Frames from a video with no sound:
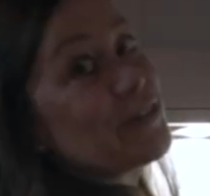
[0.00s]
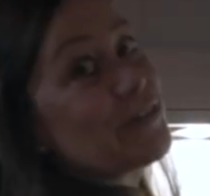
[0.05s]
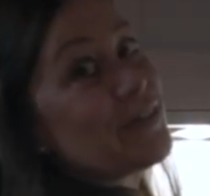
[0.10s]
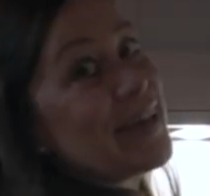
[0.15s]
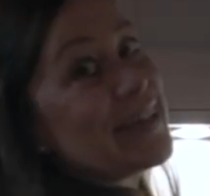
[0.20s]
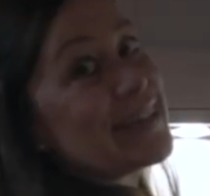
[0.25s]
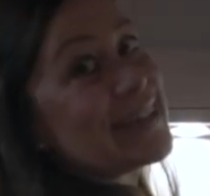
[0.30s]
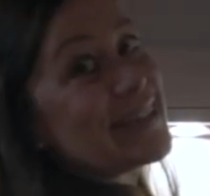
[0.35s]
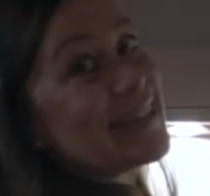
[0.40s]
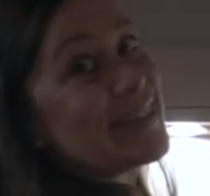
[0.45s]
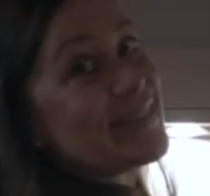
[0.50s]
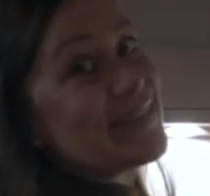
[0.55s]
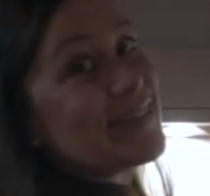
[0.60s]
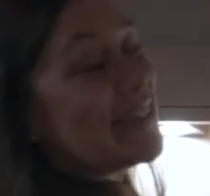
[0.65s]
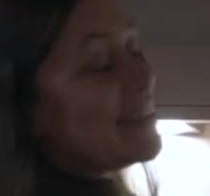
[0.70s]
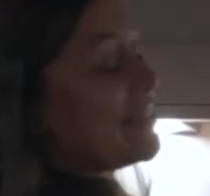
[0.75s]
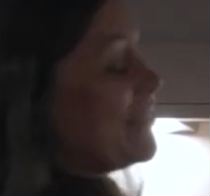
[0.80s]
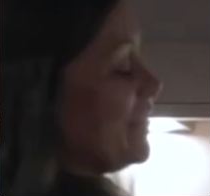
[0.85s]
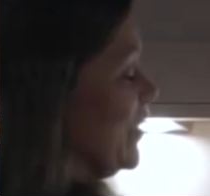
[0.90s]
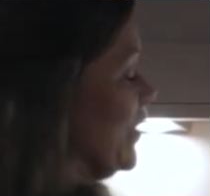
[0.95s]
festive,
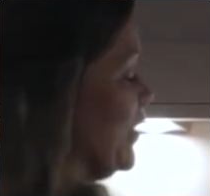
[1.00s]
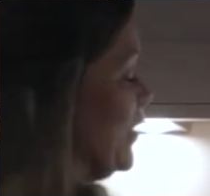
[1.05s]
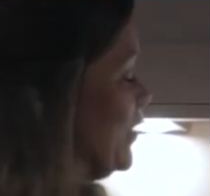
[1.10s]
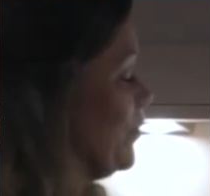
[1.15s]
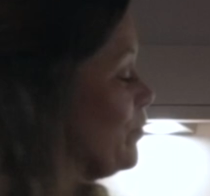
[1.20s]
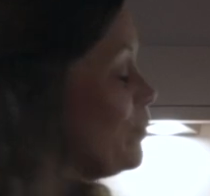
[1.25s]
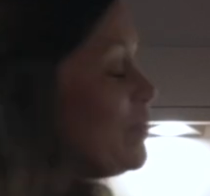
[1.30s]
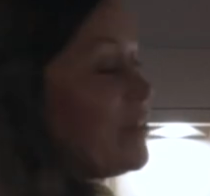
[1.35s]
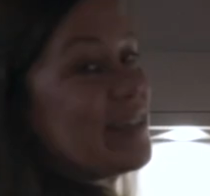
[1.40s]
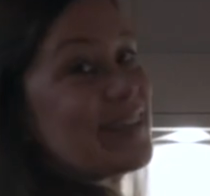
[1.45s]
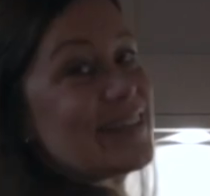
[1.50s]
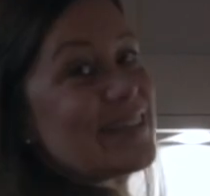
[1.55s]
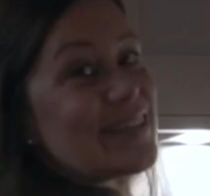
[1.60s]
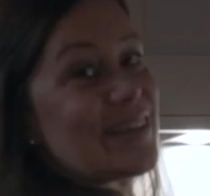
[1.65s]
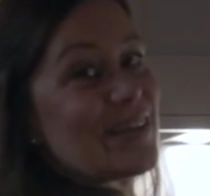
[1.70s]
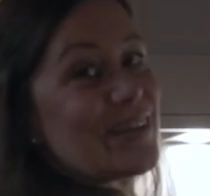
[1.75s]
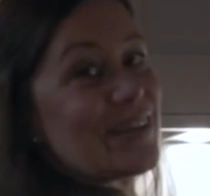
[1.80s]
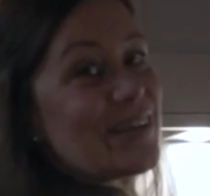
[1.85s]
doesn't it? But